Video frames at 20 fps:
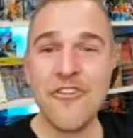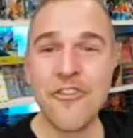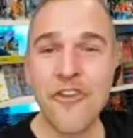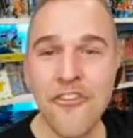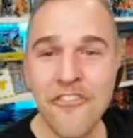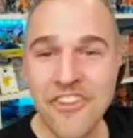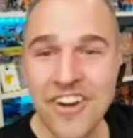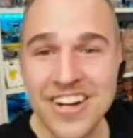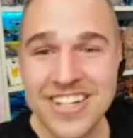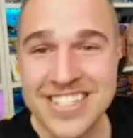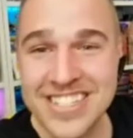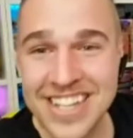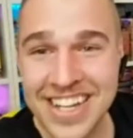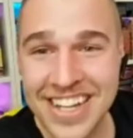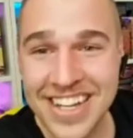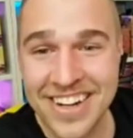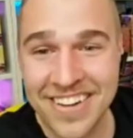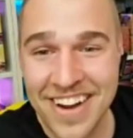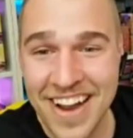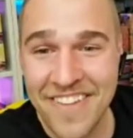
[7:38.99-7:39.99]
Reverse
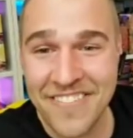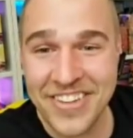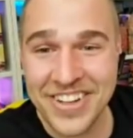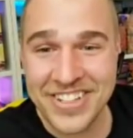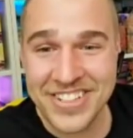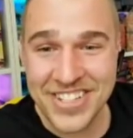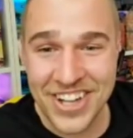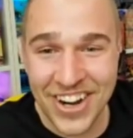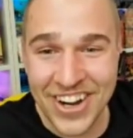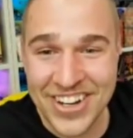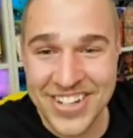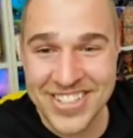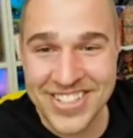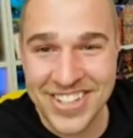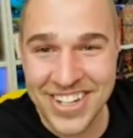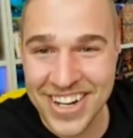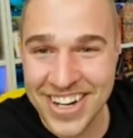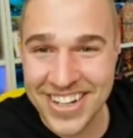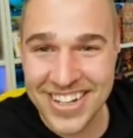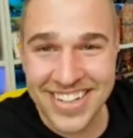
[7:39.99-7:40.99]
holographic
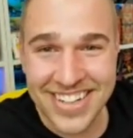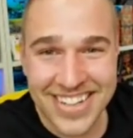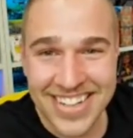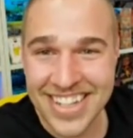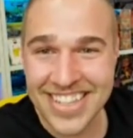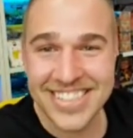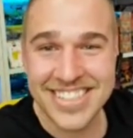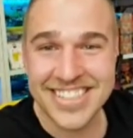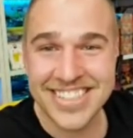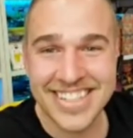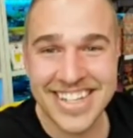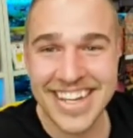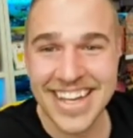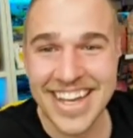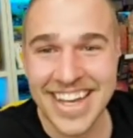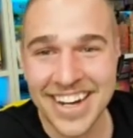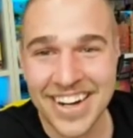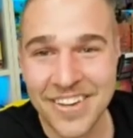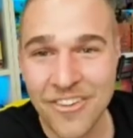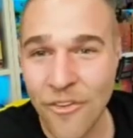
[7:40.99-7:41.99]
Charizard. Let's see
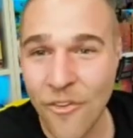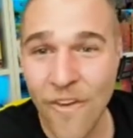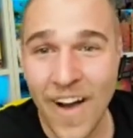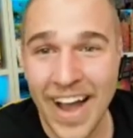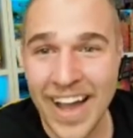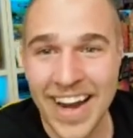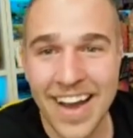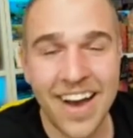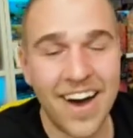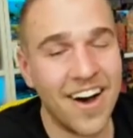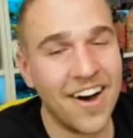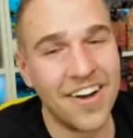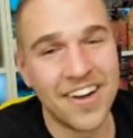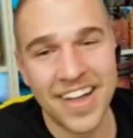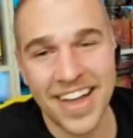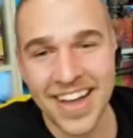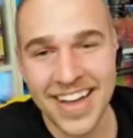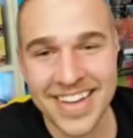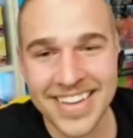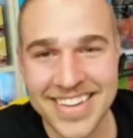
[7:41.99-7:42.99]
it. Oh. Why not? Oh,
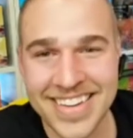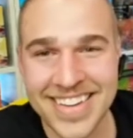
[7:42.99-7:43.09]
okay.